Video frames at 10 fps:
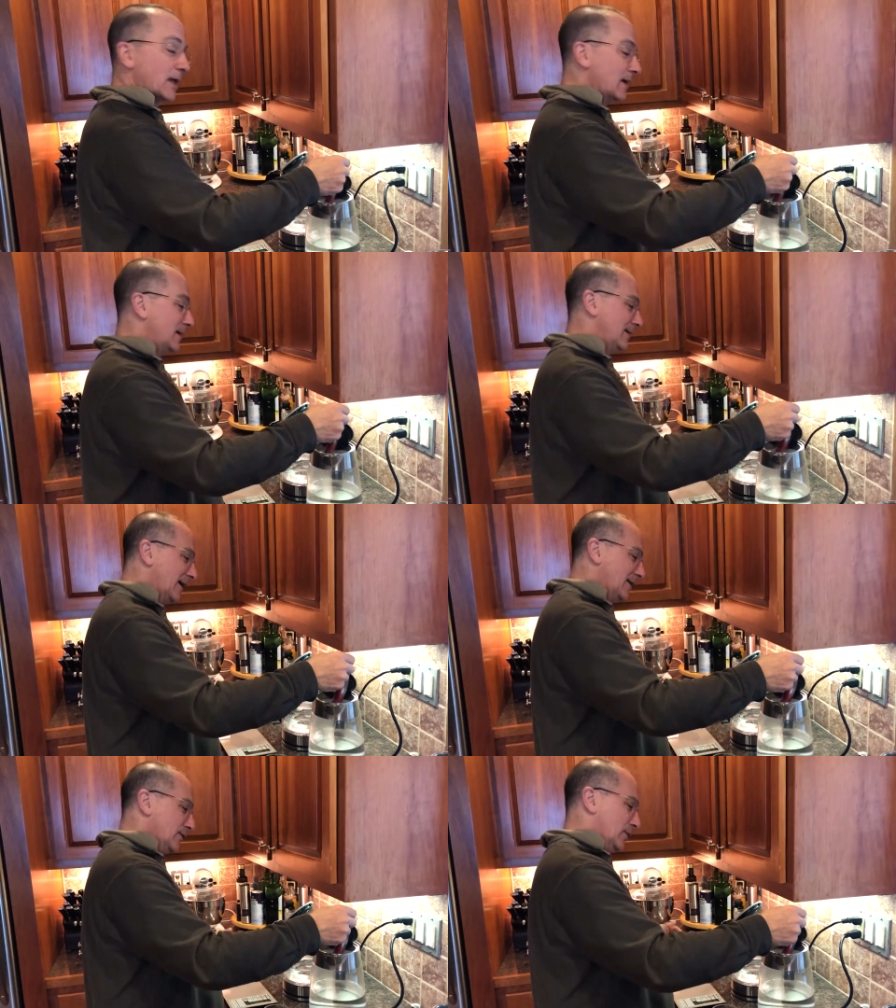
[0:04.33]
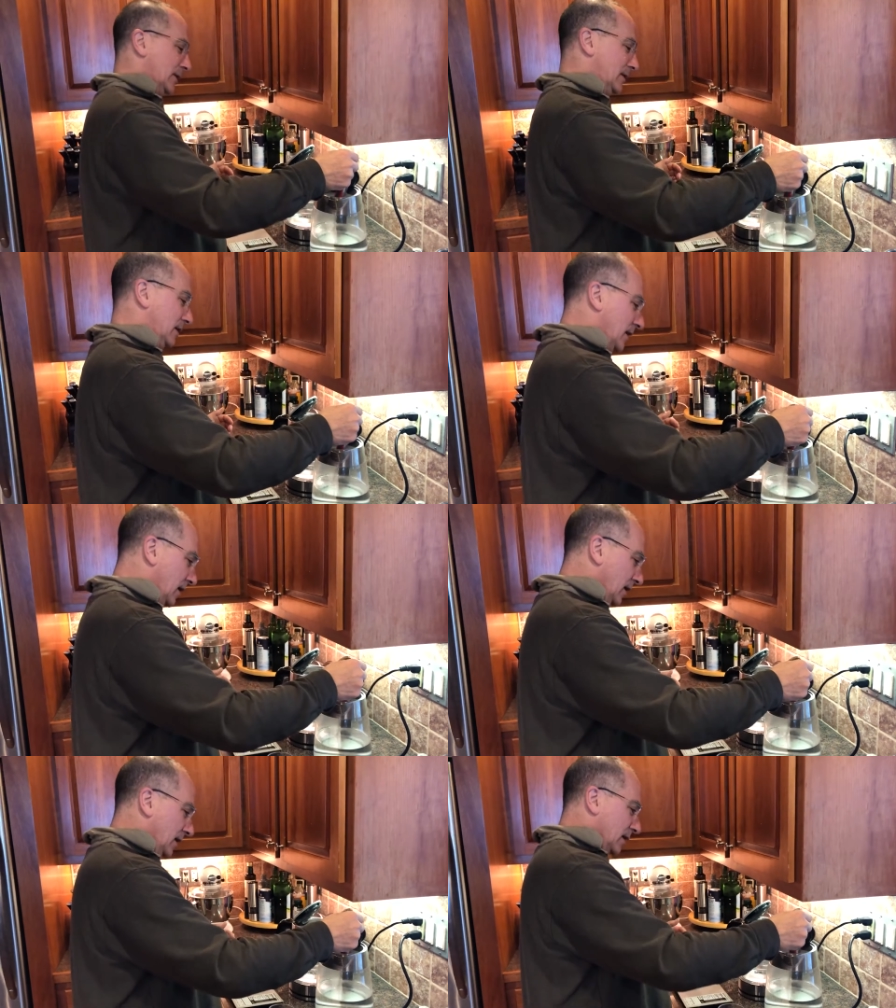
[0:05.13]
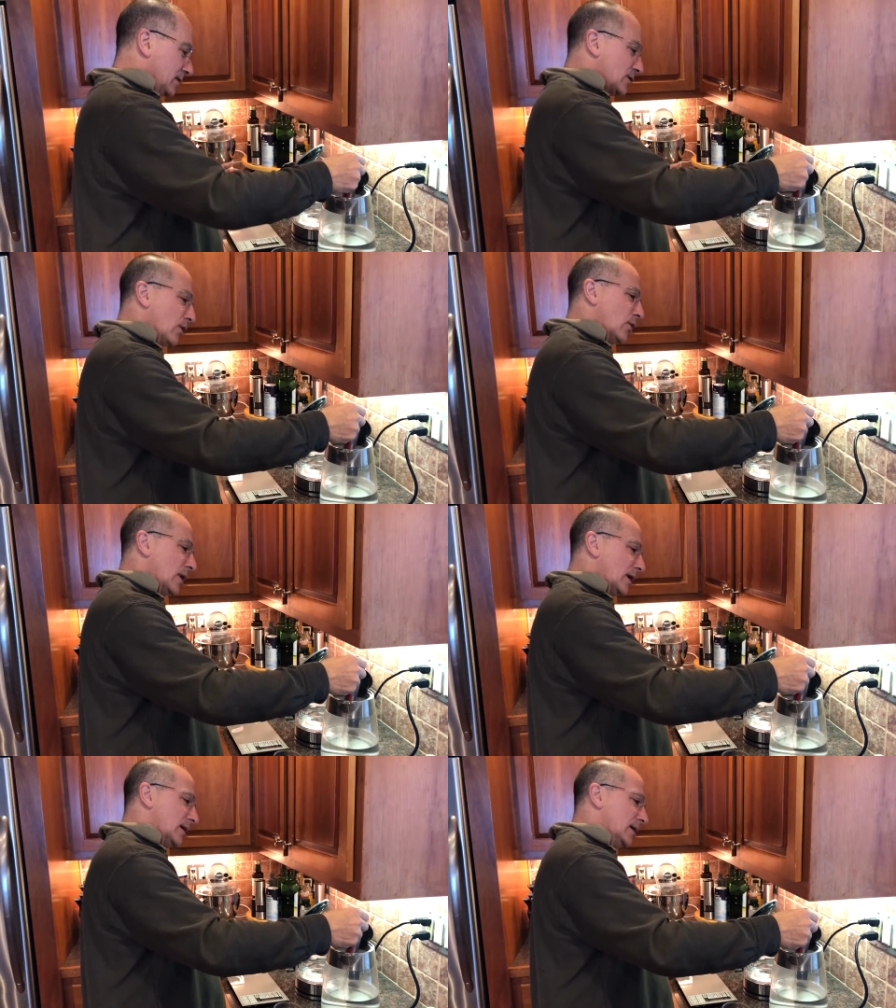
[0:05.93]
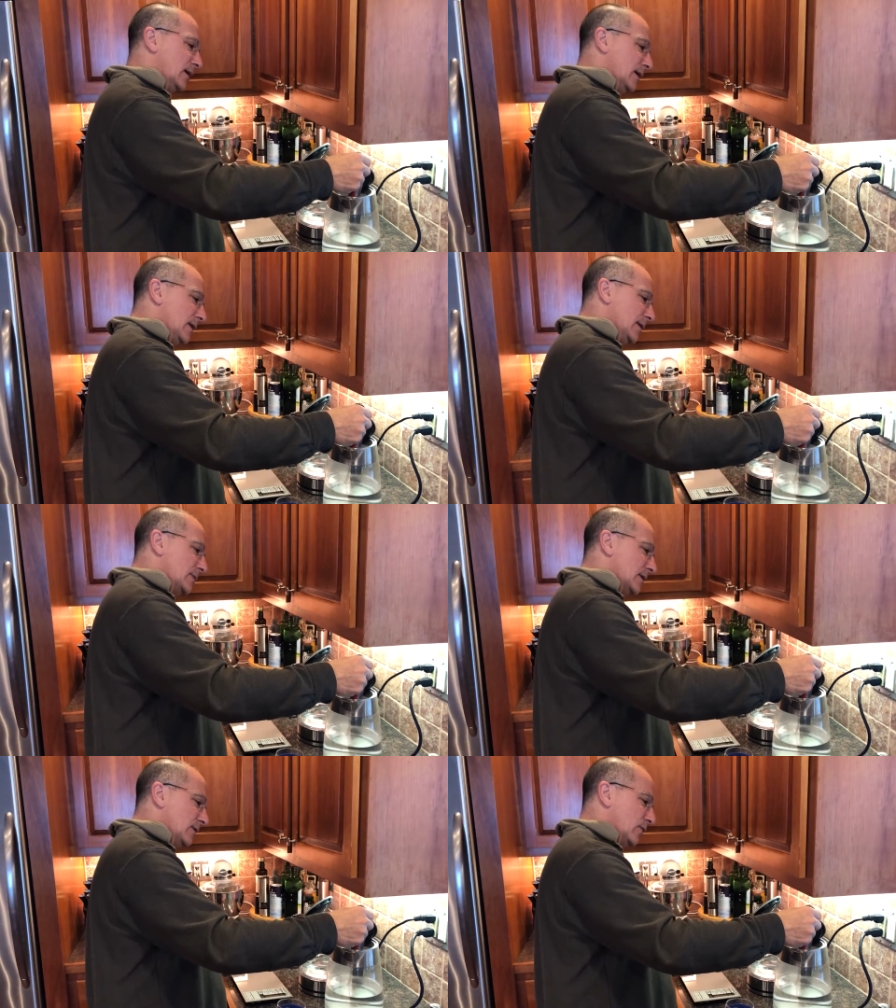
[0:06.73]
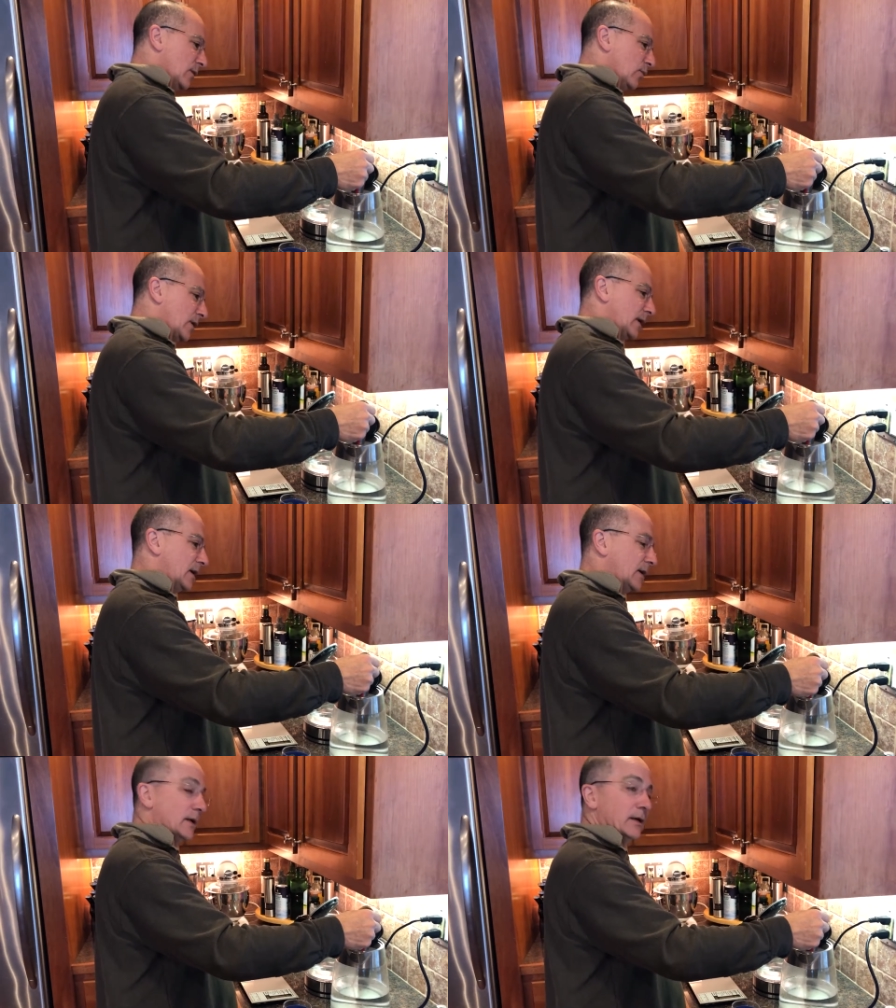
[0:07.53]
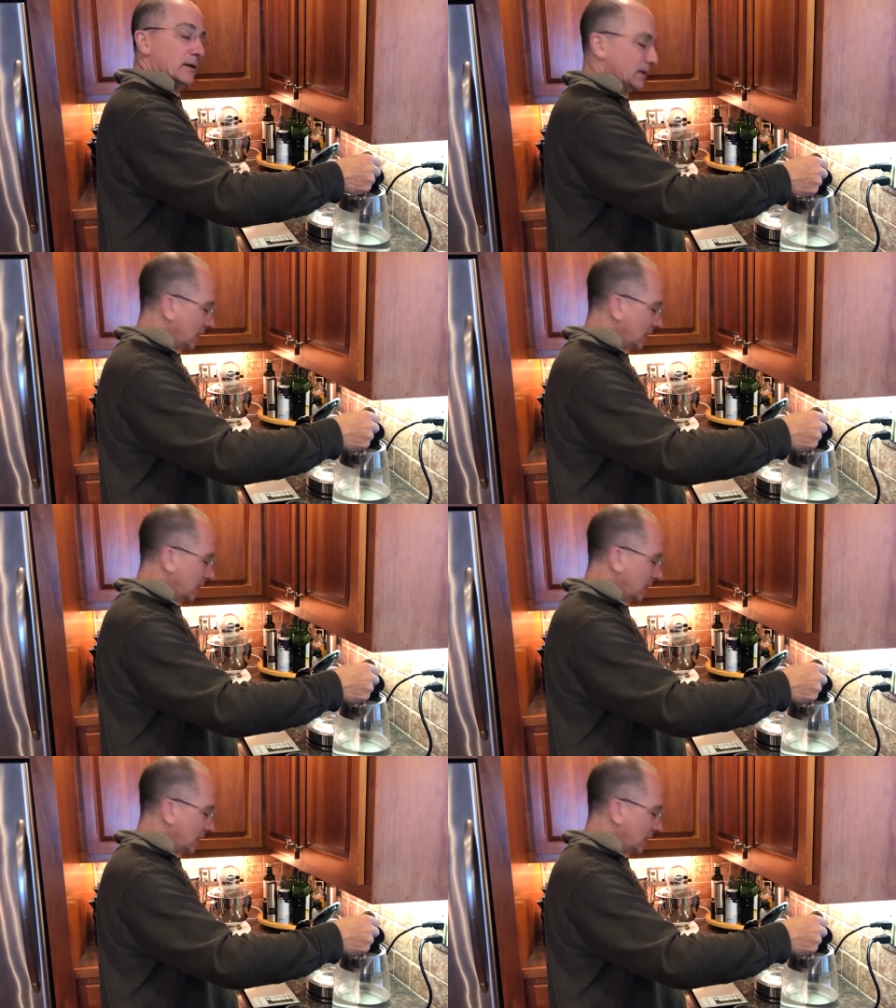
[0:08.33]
Hey, how you doing? So let me tell you what I'm working on here.